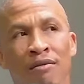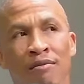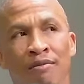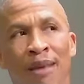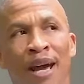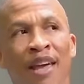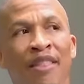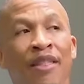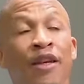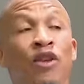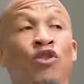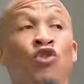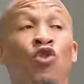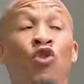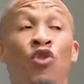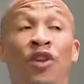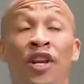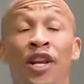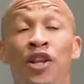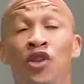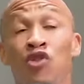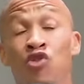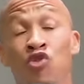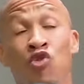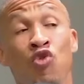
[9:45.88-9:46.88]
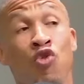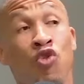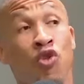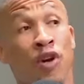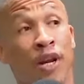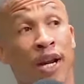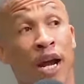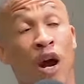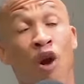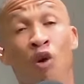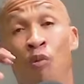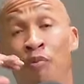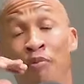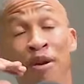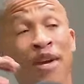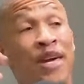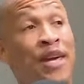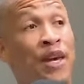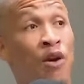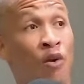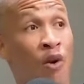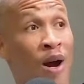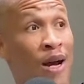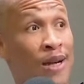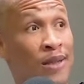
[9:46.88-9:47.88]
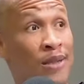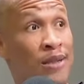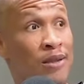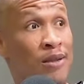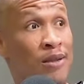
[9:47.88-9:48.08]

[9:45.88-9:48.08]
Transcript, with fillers: By yeah. then, you already knew how big he was.